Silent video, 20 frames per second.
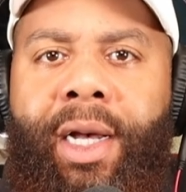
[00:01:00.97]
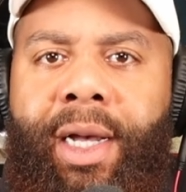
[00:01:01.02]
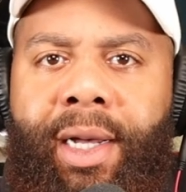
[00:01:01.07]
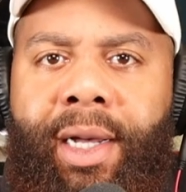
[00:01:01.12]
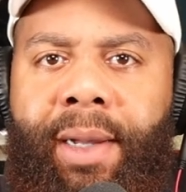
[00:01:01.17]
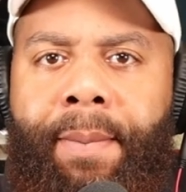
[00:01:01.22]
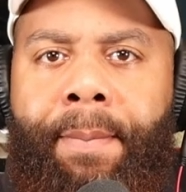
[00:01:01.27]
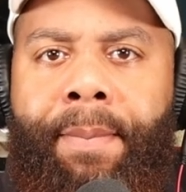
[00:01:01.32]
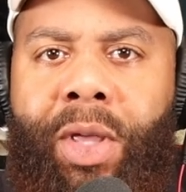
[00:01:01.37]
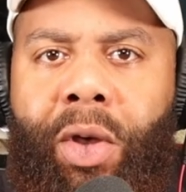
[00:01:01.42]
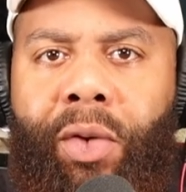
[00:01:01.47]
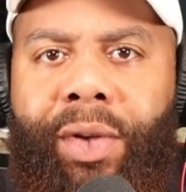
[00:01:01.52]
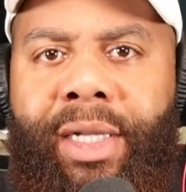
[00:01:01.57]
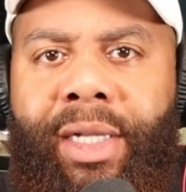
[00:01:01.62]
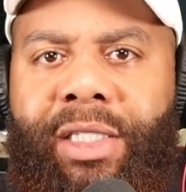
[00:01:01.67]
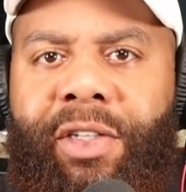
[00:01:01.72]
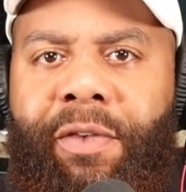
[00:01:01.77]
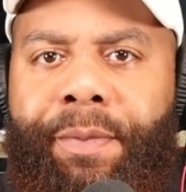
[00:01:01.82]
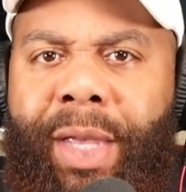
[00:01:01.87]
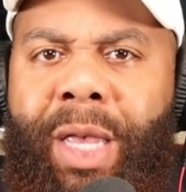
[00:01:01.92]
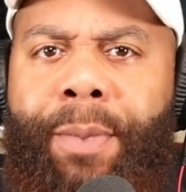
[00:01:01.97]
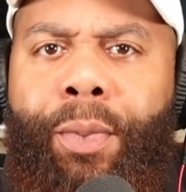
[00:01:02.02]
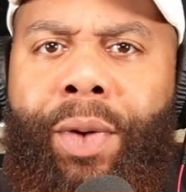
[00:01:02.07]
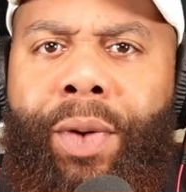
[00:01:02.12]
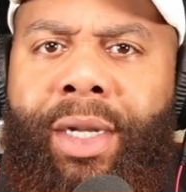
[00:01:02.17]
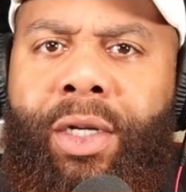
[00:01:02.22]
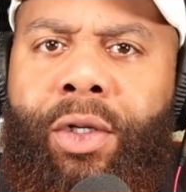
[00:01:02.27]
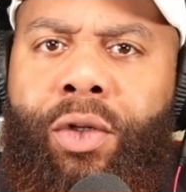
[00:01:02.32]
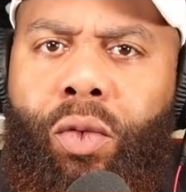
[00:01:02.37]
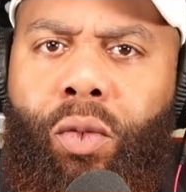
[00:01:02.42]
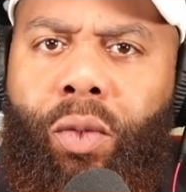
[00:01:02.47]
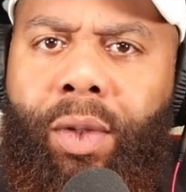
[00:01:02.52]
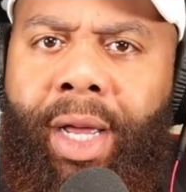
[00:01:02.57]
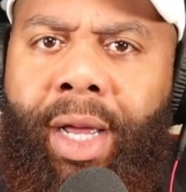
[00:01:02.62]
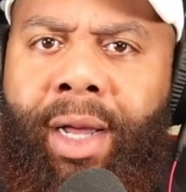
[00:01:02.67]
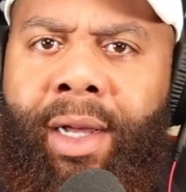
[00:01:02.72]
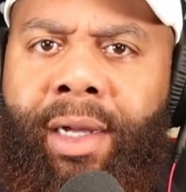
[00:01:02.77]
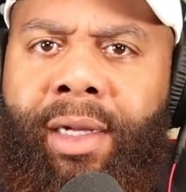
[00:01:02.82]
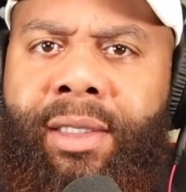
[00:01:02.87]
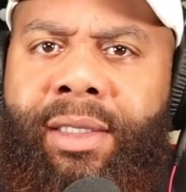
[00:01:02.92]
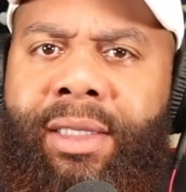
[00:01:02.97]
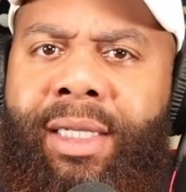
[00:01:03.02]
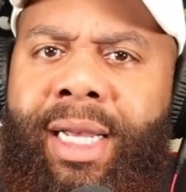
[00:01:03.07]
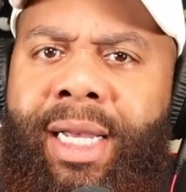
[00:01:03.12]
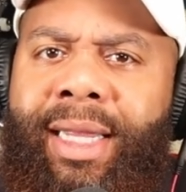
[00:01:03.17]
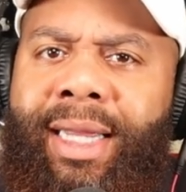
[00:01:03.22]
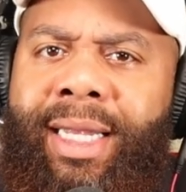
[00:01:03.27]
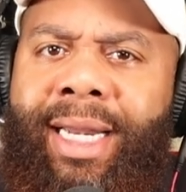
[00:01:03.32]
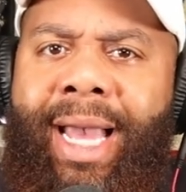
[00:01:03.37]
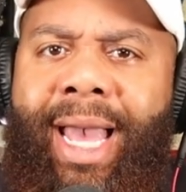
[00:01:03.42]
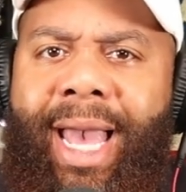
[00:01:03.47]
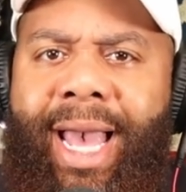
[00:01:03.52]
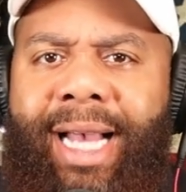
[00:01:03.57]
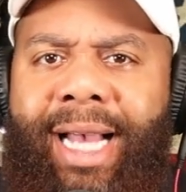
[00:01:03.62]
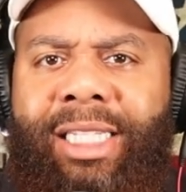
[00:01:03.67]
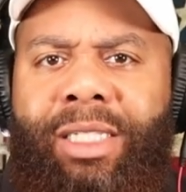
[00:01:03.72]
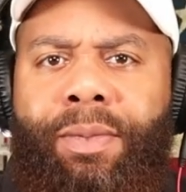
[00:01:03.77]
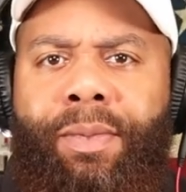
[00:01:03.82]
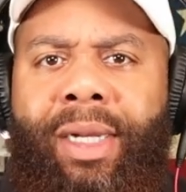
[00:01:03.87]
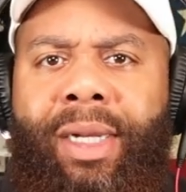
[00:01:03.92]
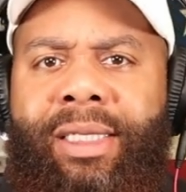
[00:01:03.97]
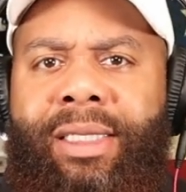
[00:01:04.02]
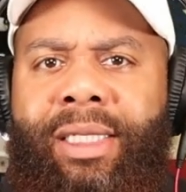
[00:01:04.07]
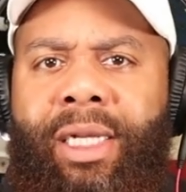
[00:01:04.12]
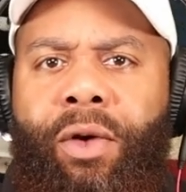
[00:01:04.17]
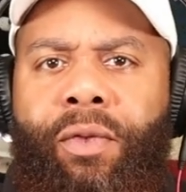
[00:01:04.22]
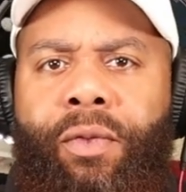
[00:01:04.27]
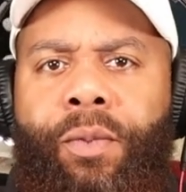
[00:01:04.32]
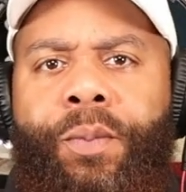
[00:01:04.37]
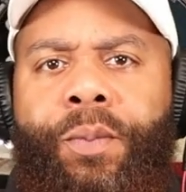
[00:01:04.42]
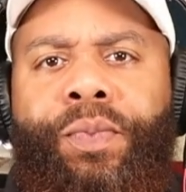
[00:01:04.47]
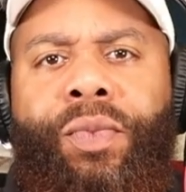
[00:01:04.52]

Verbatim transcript: uh, millions of people in gulags, then I ask myself,